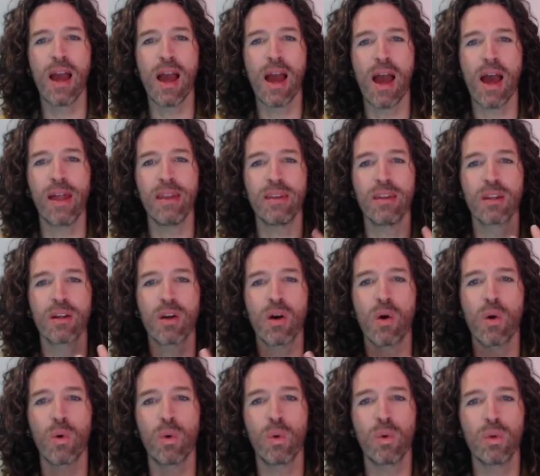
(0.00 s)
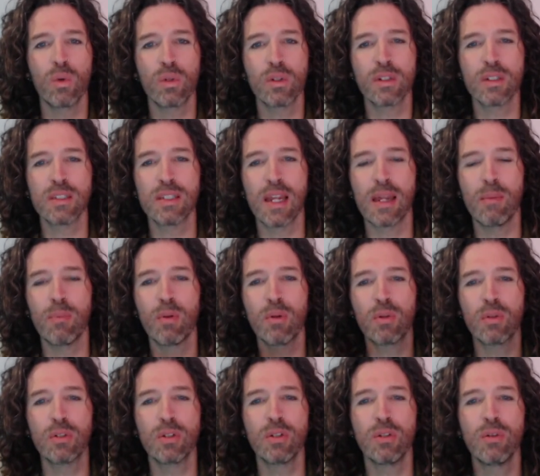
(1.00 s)
and the cold is
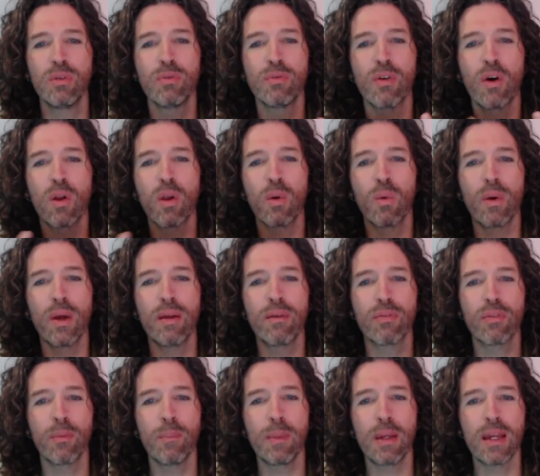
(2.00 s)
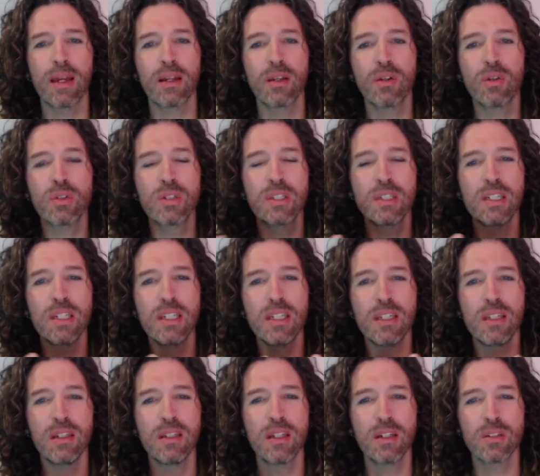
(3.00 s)
able to fall away from me. And you'll
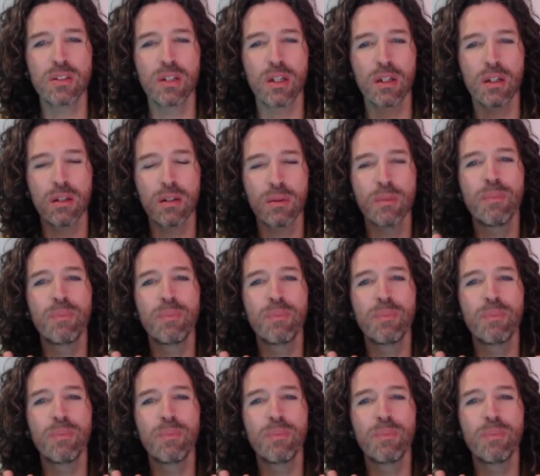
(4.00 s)
see there's a,